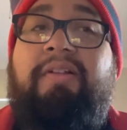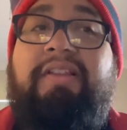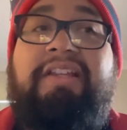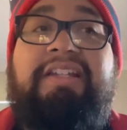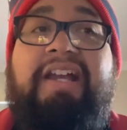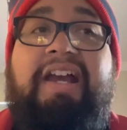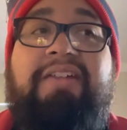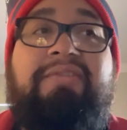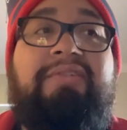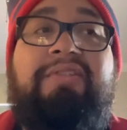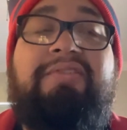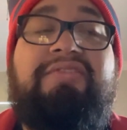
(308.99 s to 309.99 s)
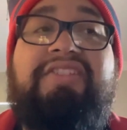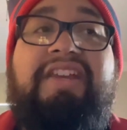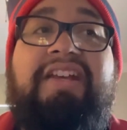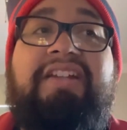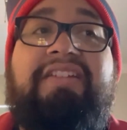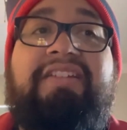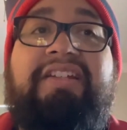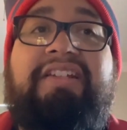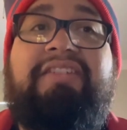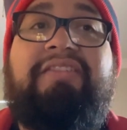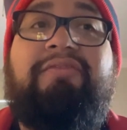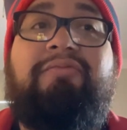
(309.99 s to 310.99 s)
Like, I don't understand.
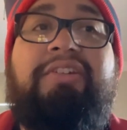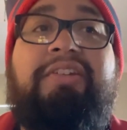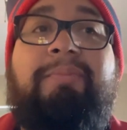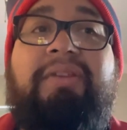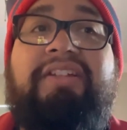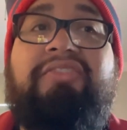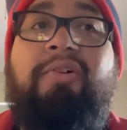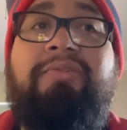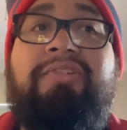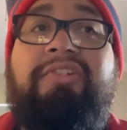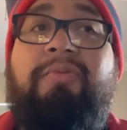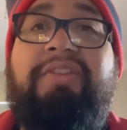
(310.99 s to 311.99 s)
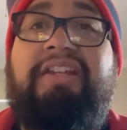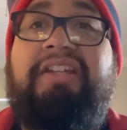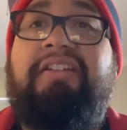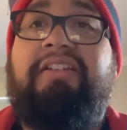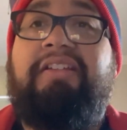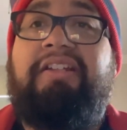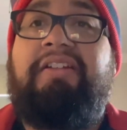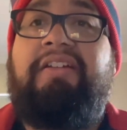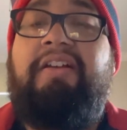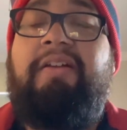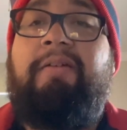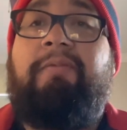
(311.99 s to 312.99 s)
Like, we could play toe to toe with England
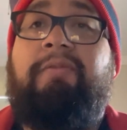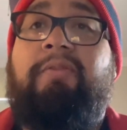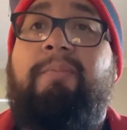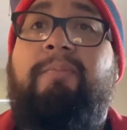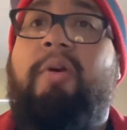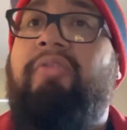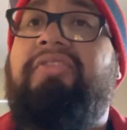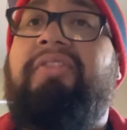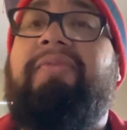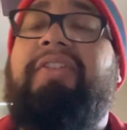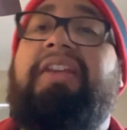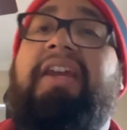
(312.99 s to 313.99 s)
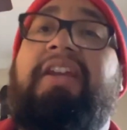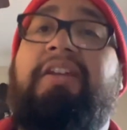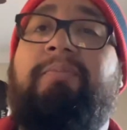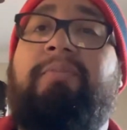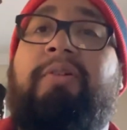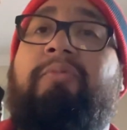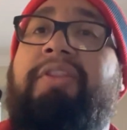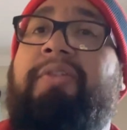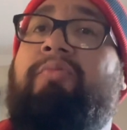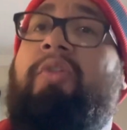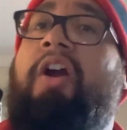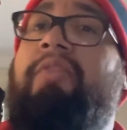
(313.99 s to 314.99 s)
for most of the game, but with
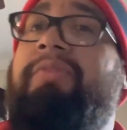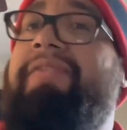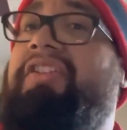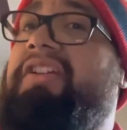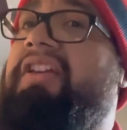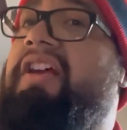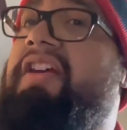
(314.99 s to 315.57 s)
Iran, we have to